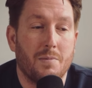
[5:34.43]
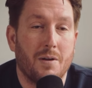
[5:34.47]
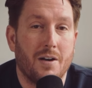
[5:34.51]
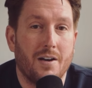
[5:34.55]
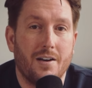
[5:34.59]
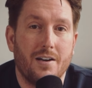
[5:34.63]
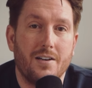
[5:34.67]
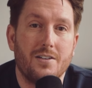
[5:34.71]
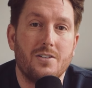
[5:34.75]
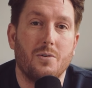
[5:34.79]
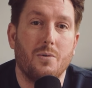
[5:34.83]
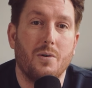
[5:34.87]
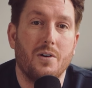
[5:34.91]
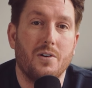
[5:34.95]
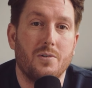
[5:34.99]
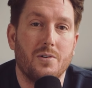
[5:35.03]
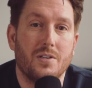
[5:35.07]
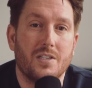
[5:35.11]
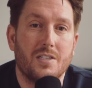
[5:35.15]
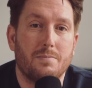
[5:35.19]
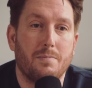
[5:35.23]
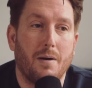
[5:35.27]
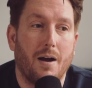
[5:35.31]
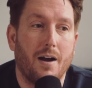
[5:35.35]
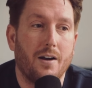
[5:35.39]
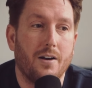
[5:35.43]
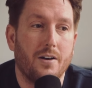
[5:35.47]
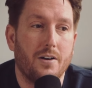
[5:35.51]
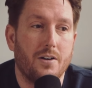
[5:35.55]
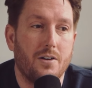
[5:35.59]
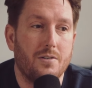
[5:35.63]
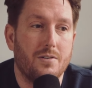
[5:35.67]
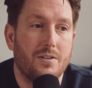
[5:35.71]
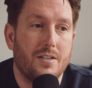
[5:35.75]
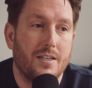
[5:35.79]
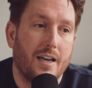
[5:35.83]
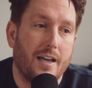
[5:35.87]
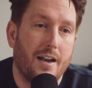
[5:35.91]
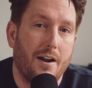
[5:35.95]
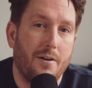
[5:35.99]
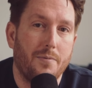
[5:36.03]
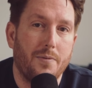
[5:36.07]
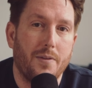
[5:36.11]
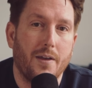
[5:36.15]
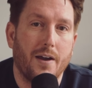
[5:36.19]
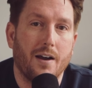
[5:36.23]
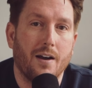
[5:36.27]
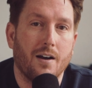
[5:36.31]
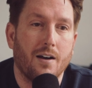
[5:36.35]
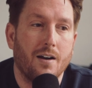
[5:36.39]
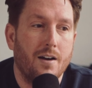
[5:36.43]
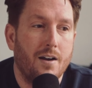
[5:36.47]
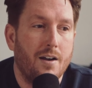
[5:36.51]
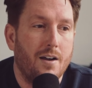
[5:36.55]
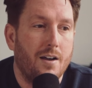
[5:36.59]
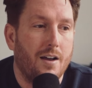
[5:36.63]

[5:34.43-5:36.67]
but it is going to inspire you to get out there.